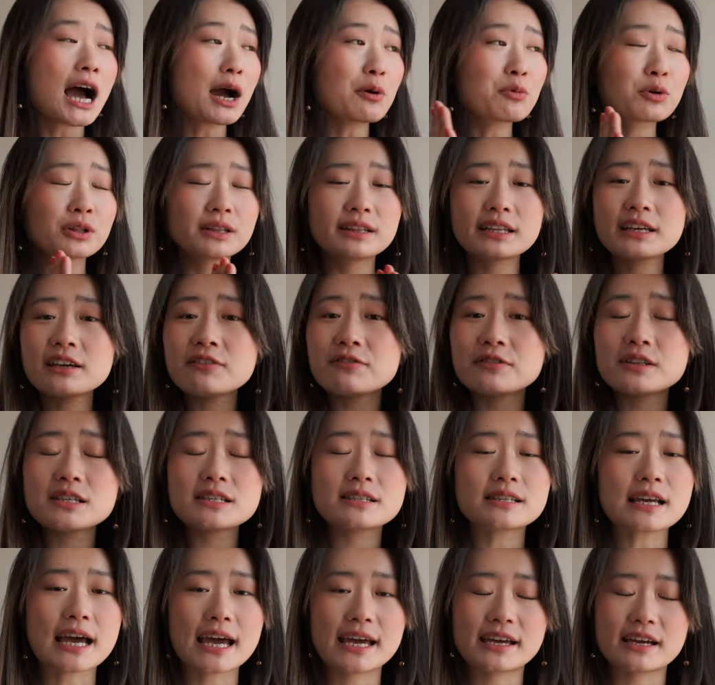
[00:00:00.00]
I would leave
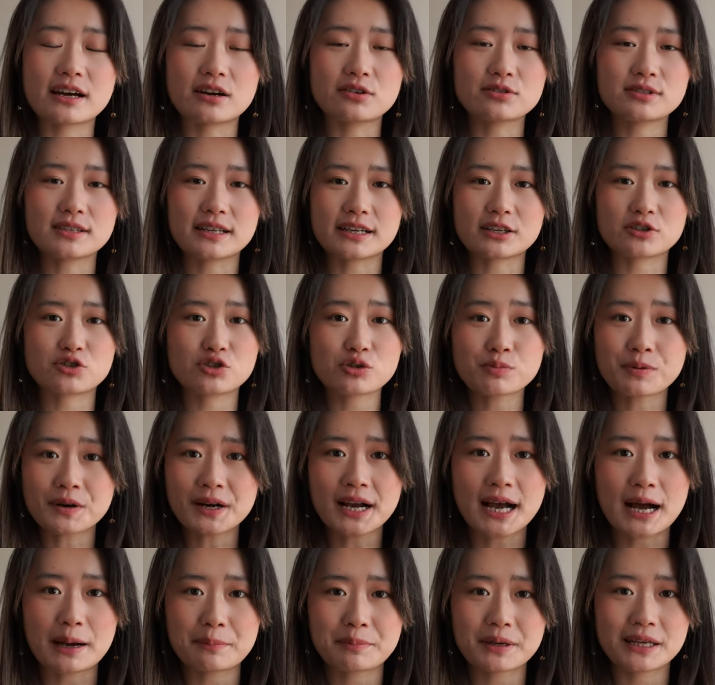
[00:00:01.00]
these hangouts like super
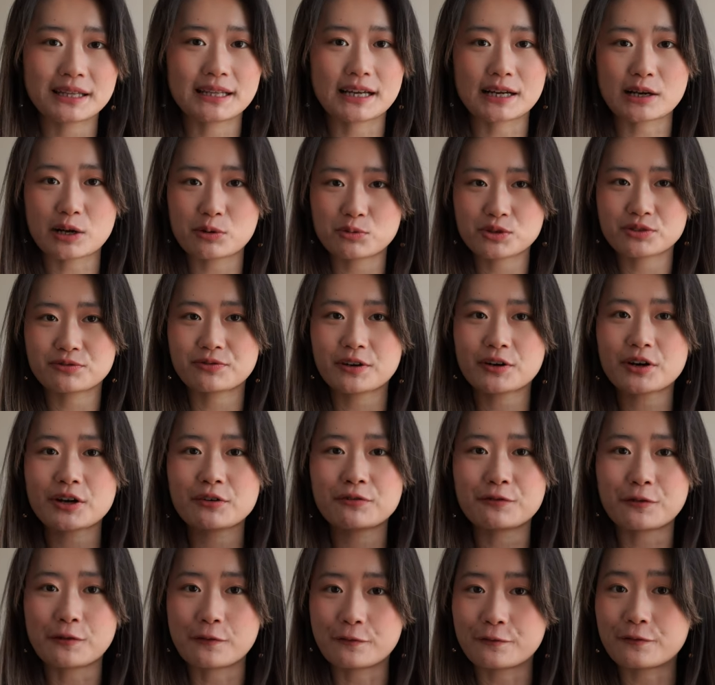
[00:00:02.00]
happy, like I was very
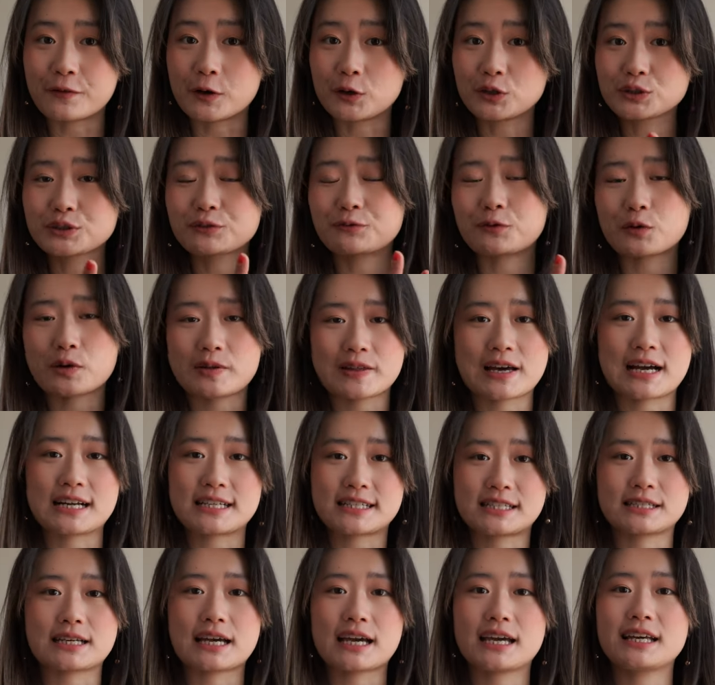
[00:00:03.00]
fulfilled for
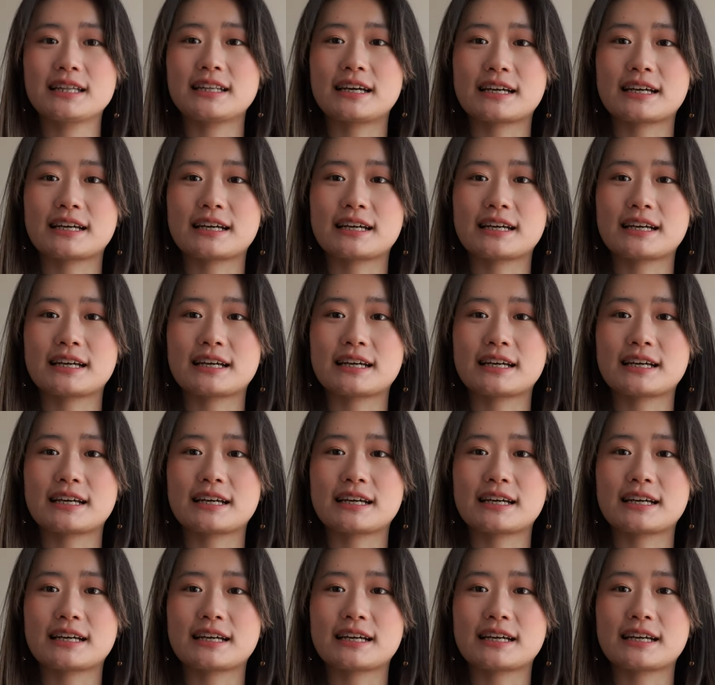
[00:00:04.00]
that day,